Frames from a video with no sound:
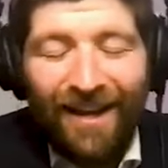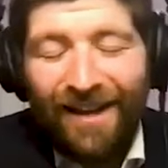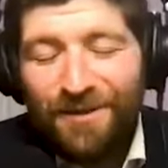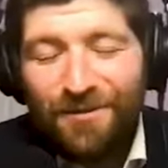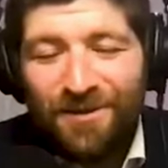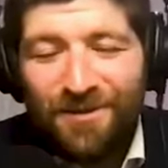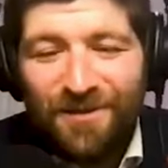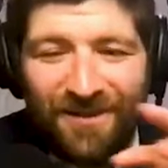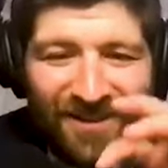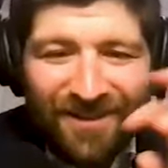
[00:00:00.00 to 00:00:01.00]
Yeah, I guess we'll
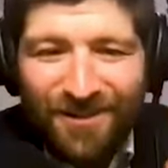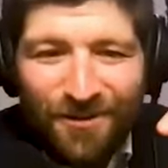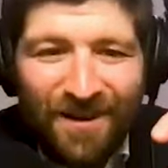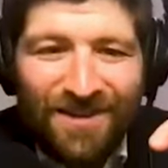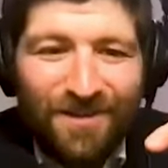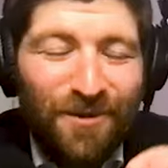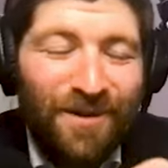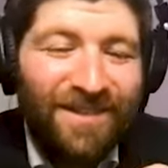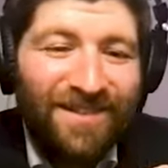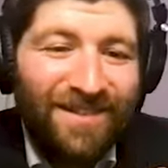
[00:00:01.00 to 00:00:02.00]
look at it two ways. Number
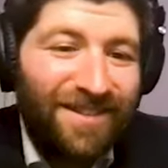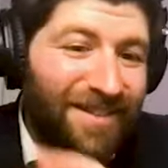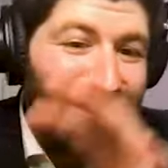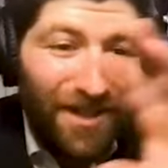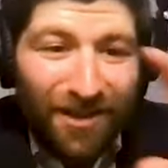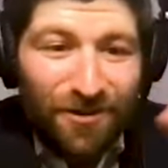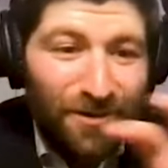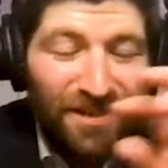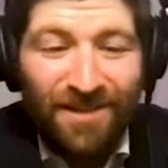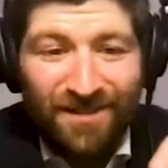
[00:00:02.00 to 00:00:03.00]
one, just in general
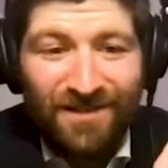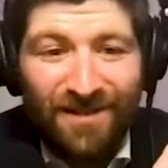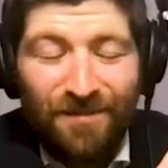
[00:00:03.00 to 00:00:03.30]
with teens.